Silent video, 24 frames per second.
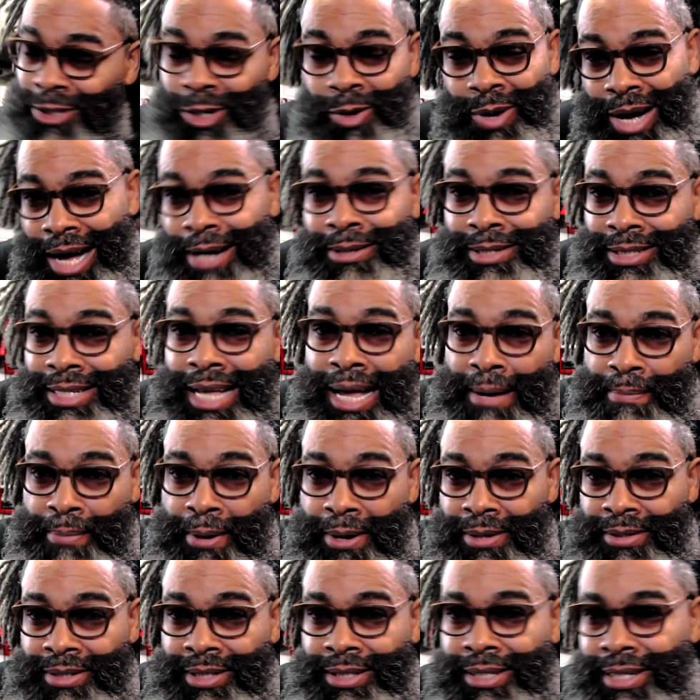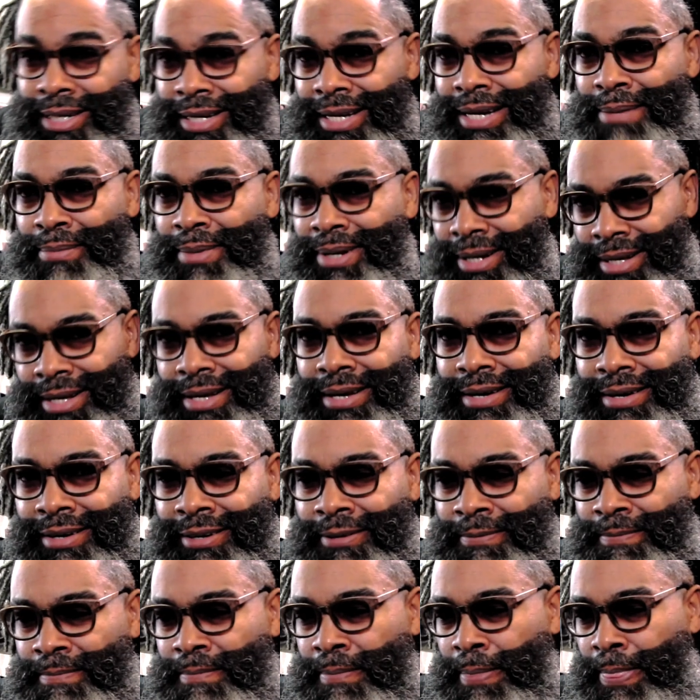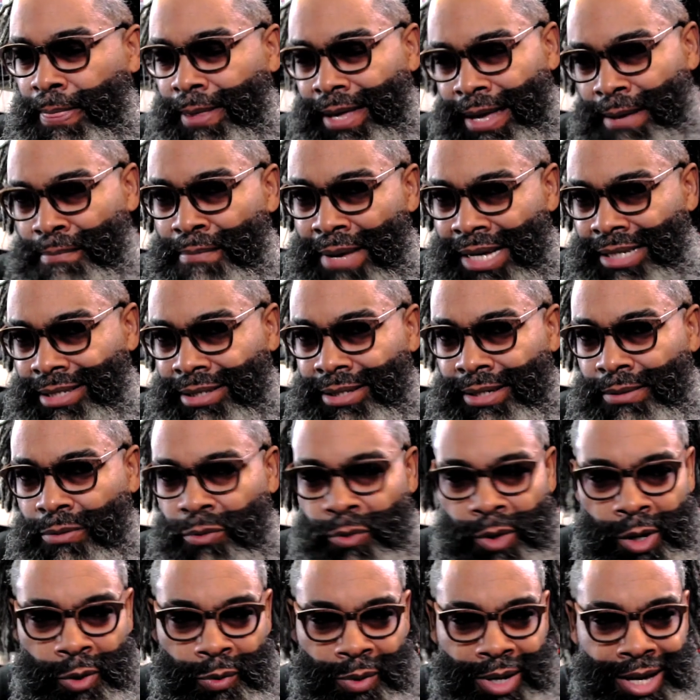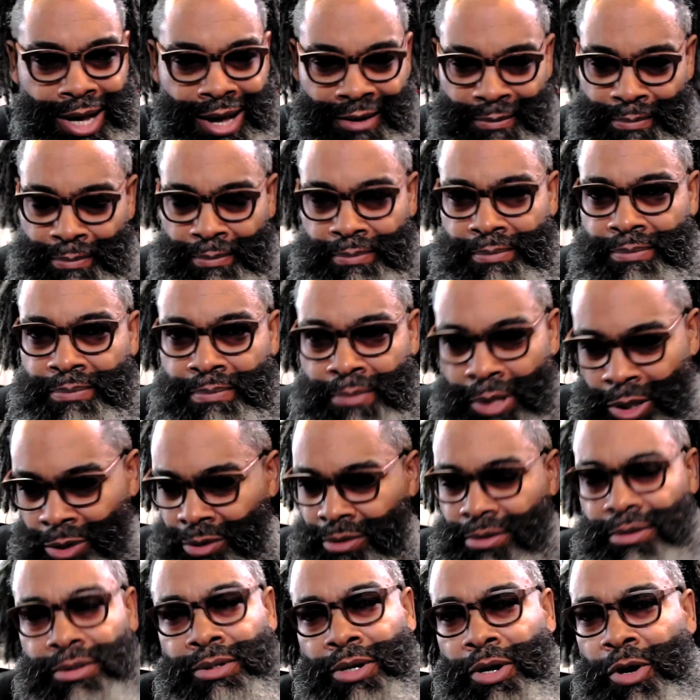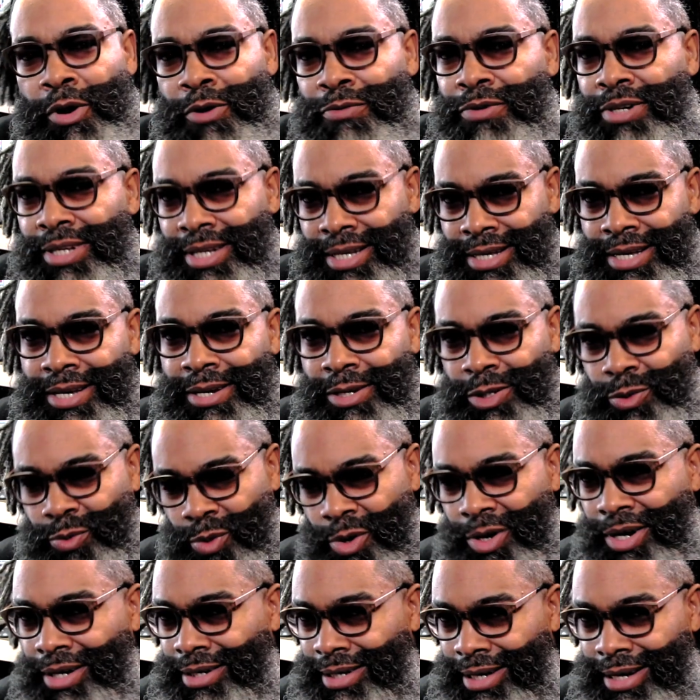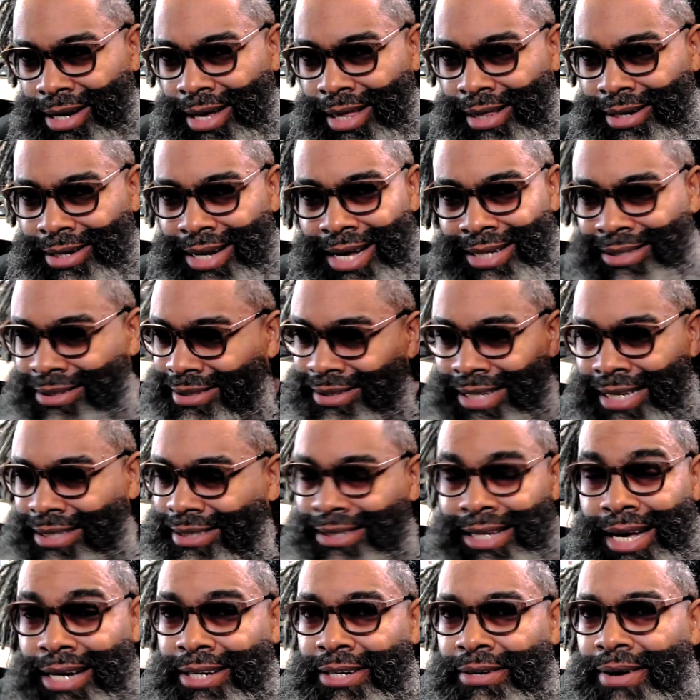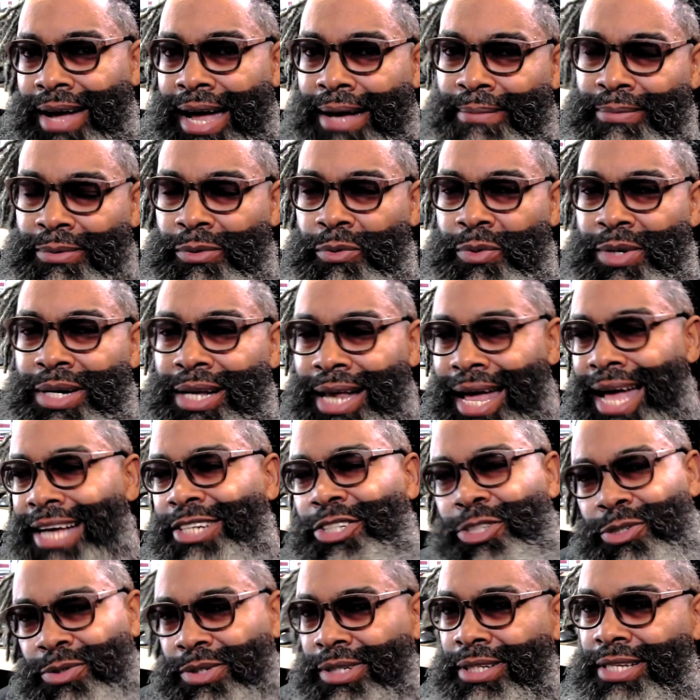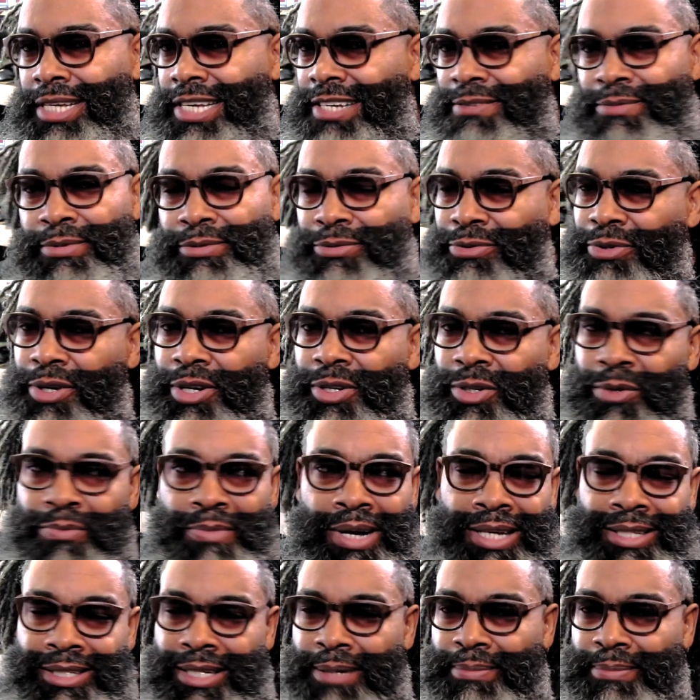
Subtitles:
no outside person can come in here and mess up what we have built over the years working together. That's not gonna happen. We'll ask you to leave before you mess